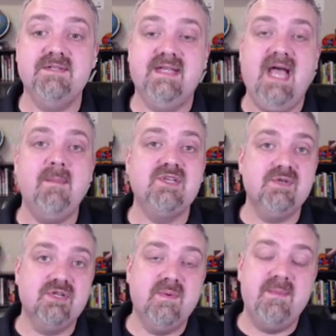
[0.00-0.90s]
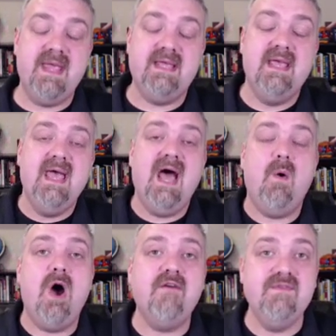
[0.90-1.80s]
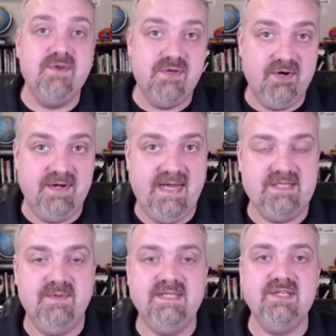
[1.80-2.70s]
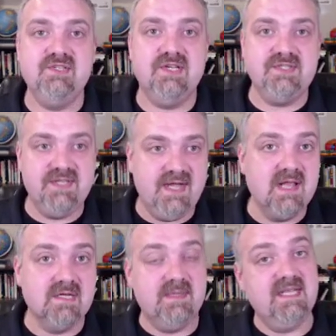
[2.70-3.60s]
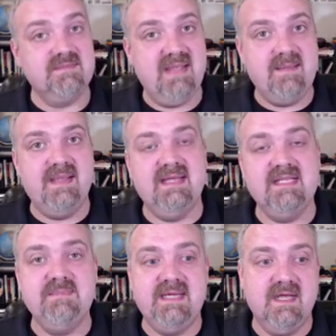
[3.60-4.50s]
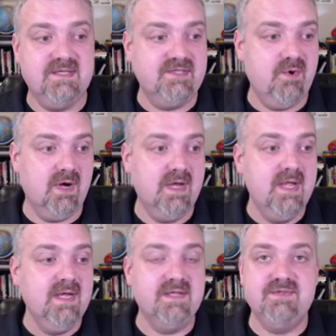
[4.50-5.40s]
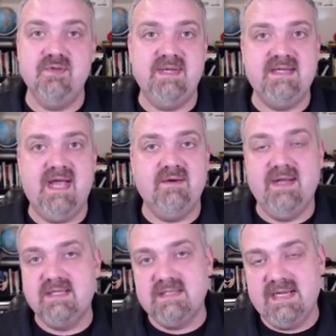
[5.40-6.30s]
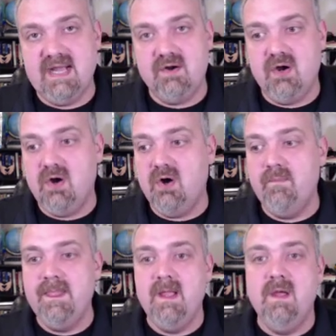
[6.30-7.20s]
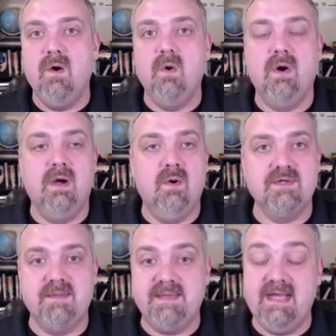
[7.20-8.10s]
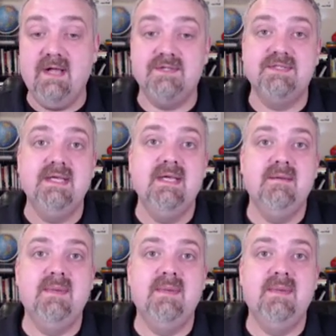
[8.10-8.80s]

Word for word: though, is like how much urine should we make, how often you urinate. So it isn't just the color, because maybe it is because you're consuming diuretics like alcohol or something else.